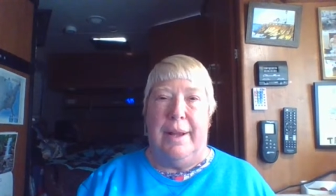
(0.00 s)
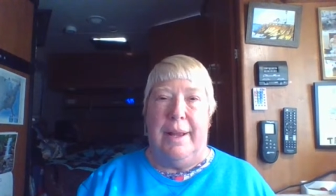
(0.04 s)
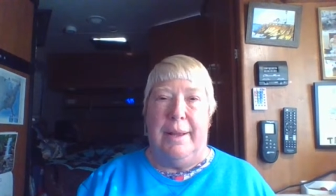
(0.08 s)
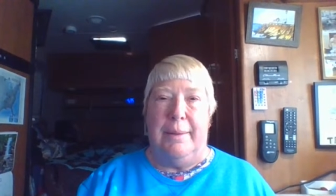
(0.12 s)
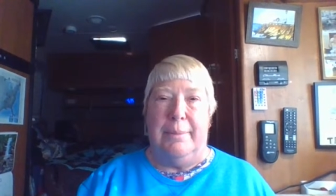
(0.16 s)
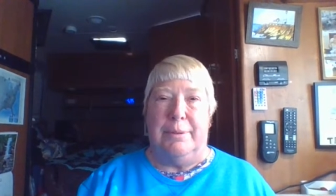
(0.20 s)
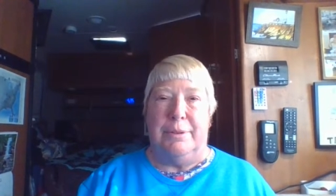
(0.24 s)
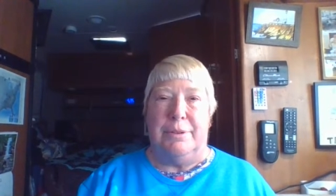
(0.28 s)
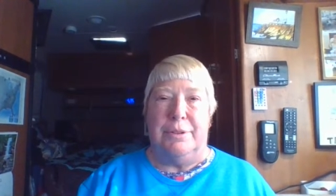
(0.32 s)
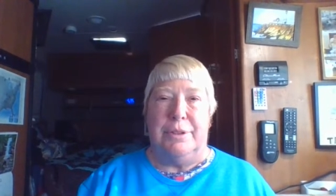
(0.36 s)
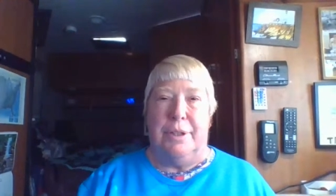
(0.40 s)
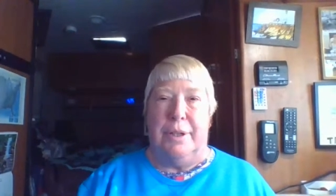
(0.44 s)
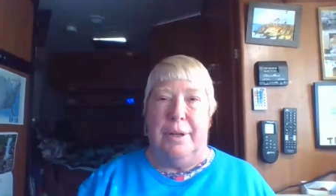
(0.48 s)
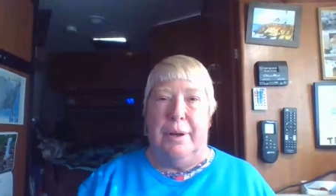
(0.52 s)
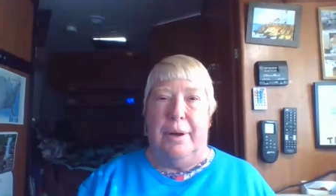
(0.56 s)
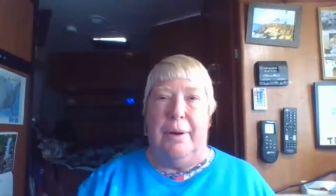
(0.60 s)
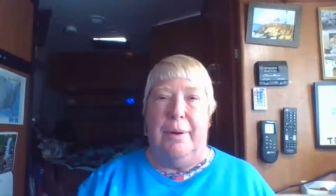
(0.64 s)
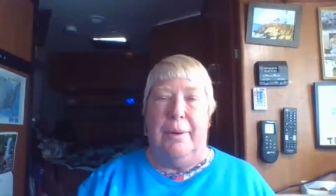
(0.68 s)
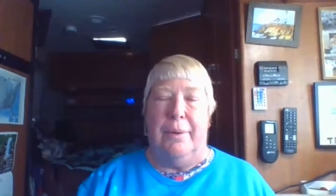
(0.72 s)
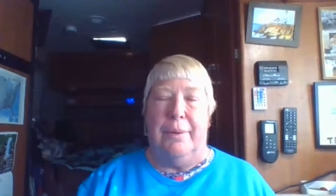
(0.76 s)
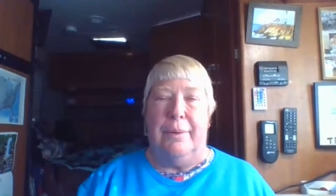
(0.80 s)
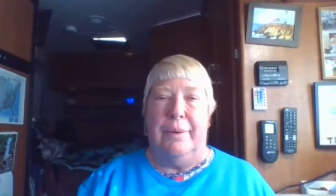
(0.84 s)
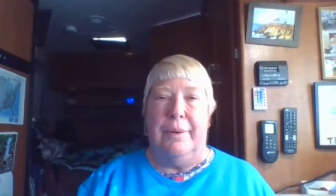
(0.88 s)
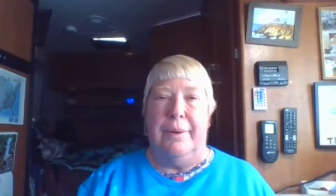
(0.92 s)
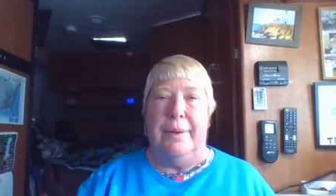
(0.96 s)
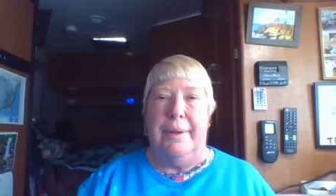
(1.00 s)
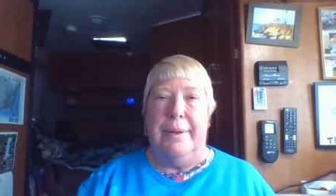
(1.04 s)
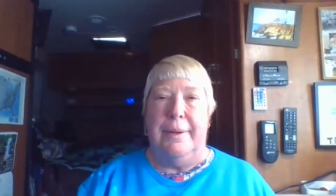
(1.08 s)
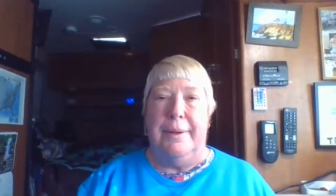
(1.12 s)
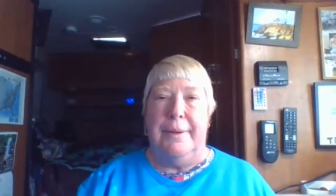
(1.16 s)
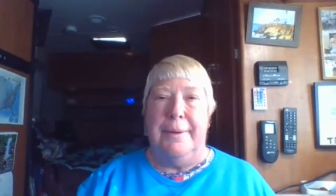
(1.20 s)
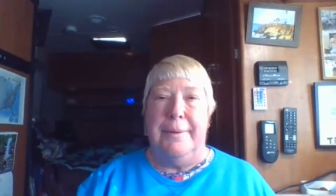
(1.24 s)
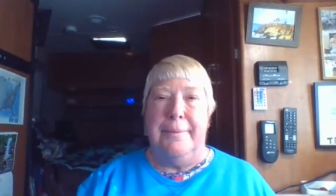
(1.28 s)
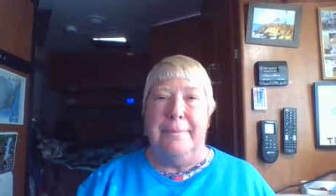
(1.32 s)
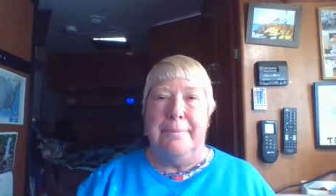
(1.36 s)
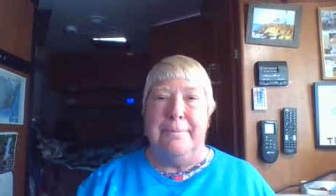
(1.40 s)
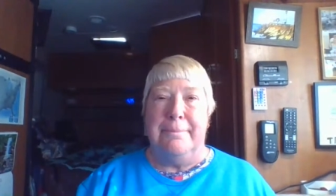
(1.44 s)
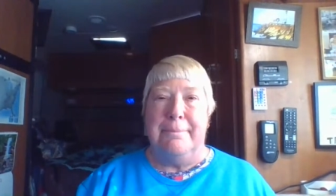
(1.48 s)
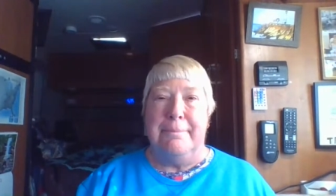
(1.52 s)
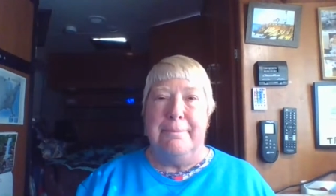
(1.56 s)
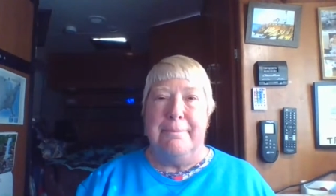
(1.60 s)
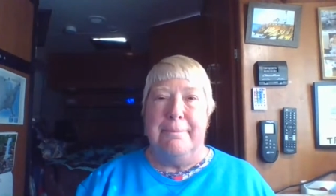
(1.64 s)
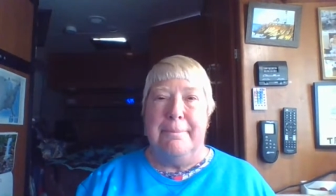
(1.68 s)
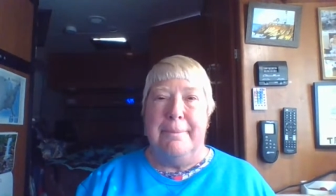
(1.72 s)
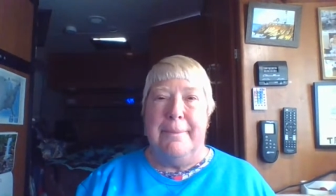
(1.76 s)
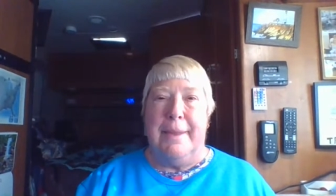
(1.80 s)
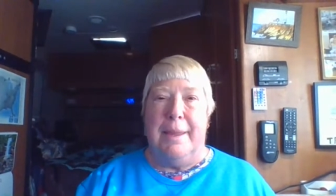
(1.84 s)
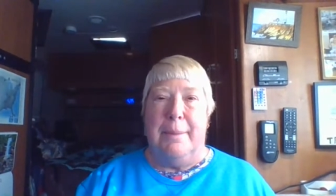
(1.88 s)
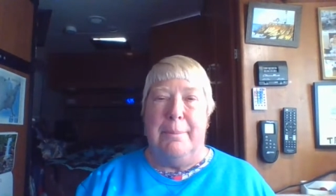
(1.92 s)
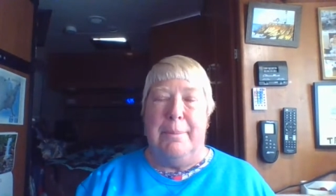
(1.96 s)
able to go.
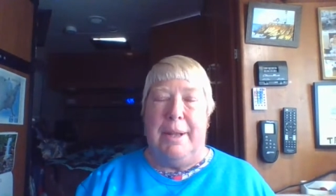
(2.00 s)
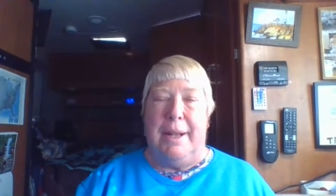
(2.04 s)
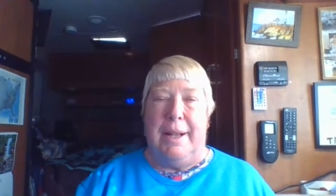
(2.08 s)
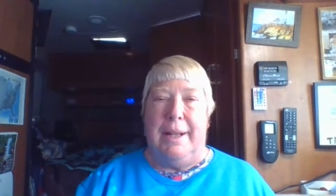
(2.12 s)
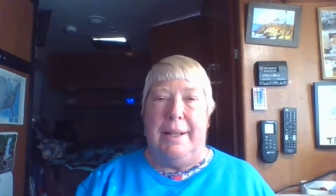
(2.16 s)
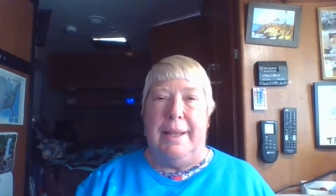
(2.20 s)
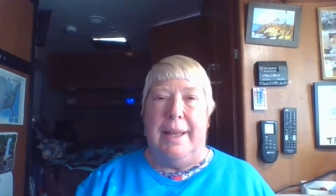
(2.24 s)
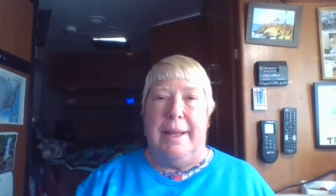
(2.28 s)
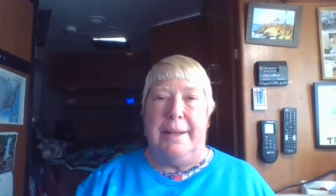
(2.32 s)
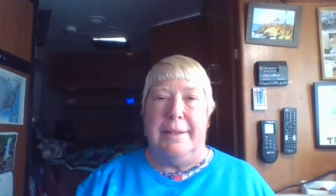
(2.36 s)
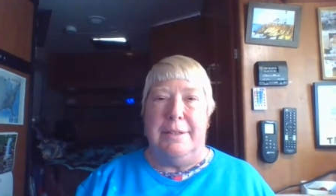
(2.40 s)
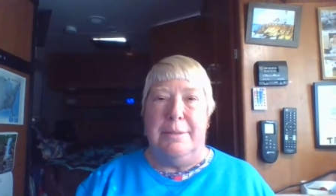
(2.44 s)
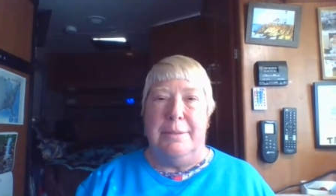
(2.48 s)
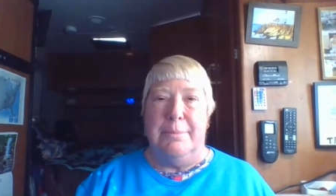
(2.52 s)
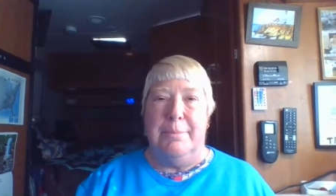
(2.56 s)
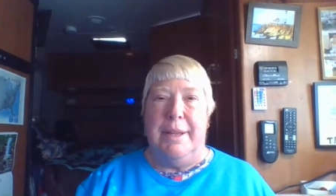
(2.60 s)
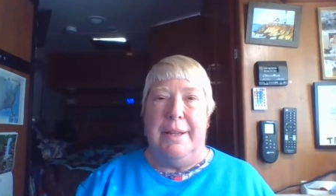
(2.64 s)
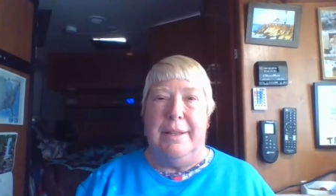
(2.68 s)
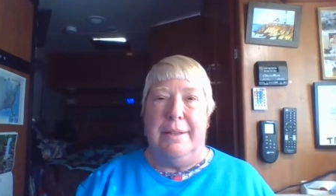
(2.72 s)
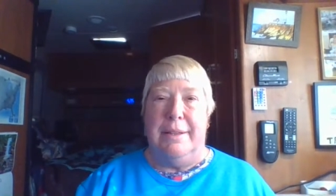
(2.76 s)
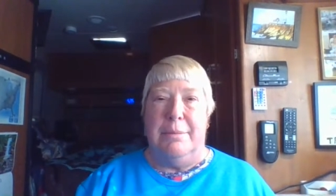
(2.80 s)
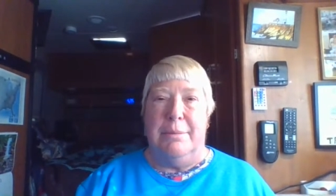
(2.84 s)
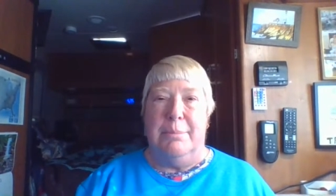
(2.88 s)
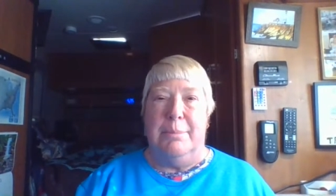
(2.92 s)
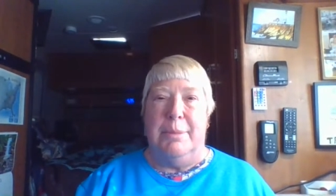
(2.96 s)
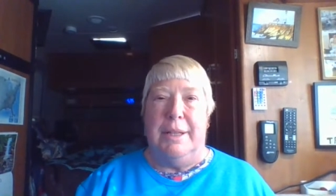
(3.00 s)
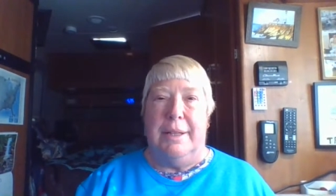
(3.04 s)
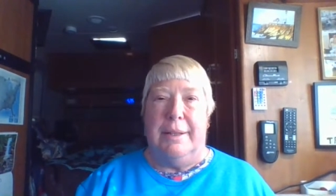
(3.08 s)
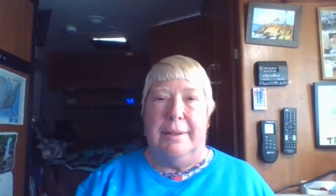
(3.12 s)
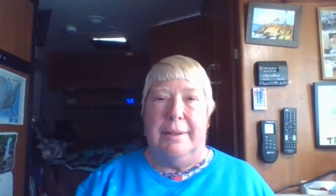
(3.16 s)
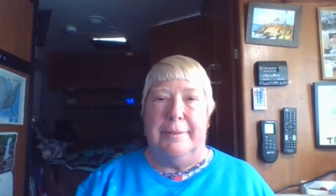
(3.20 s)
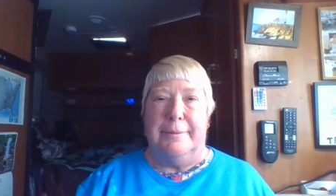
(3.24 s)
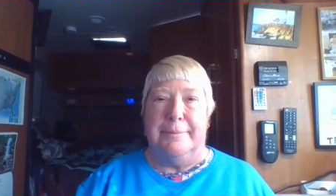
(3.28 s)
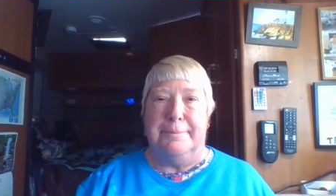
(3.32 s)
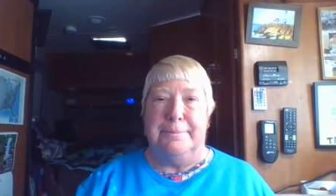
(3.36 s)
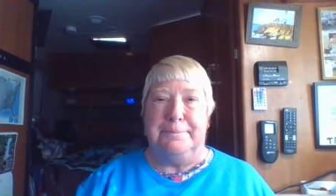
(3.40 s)
But I like to be in the middle.